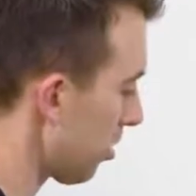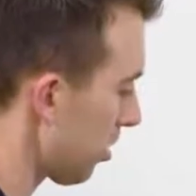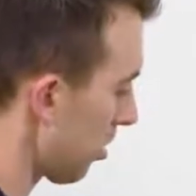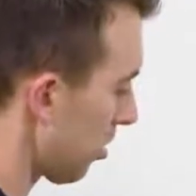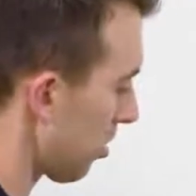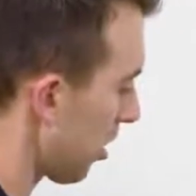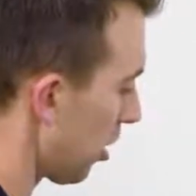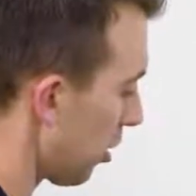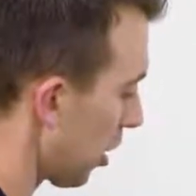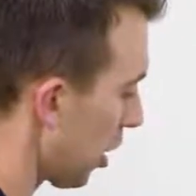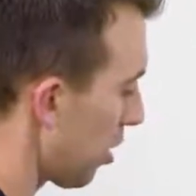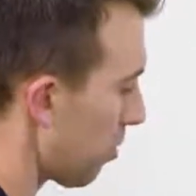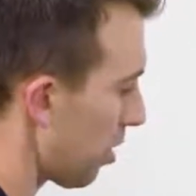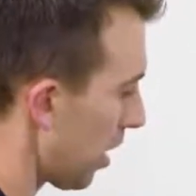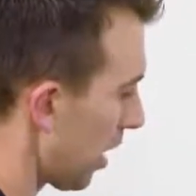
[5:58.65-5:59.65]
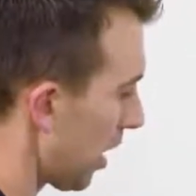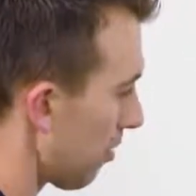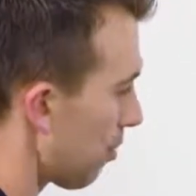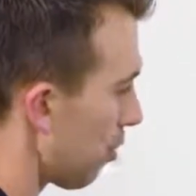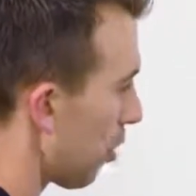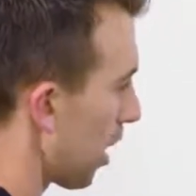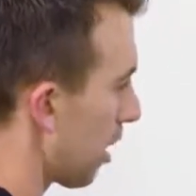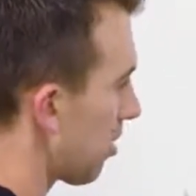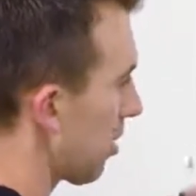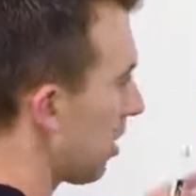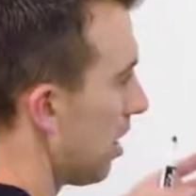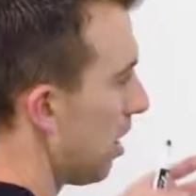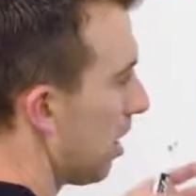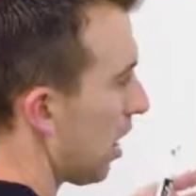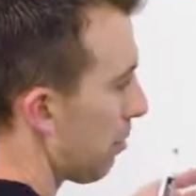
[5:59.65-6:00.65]
You're just still accumulating
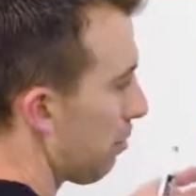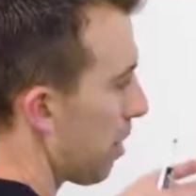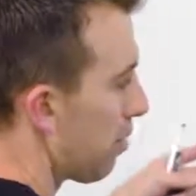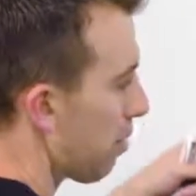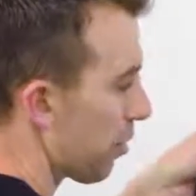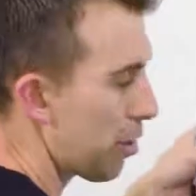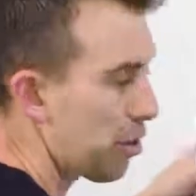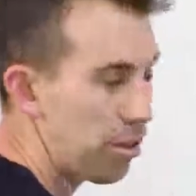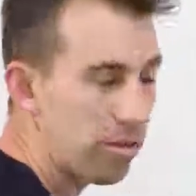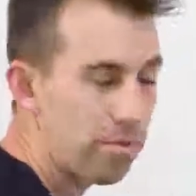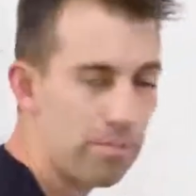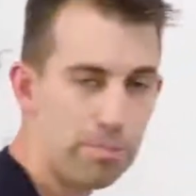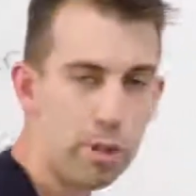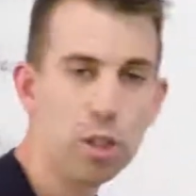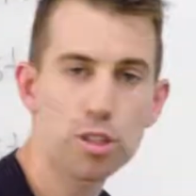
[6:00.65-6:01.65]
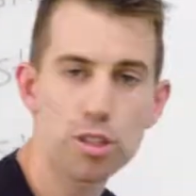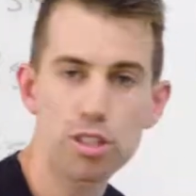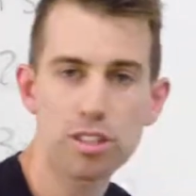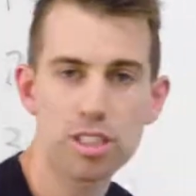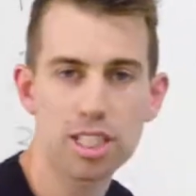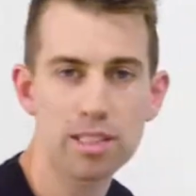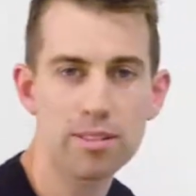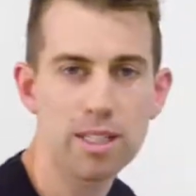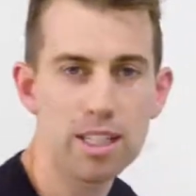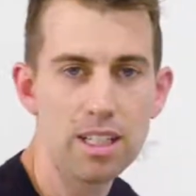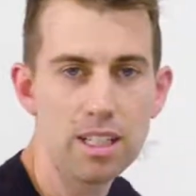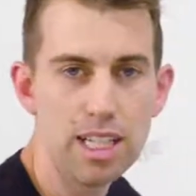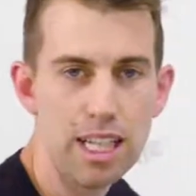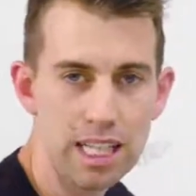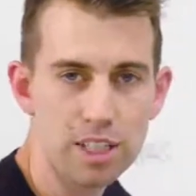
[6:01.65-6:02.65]
points on people that are purchasing
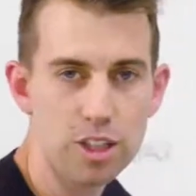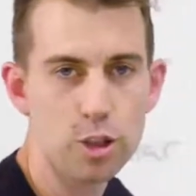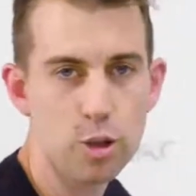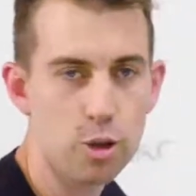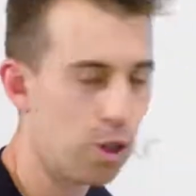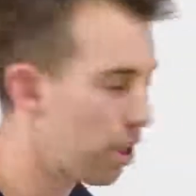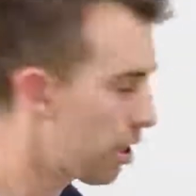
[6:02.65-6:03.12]
in your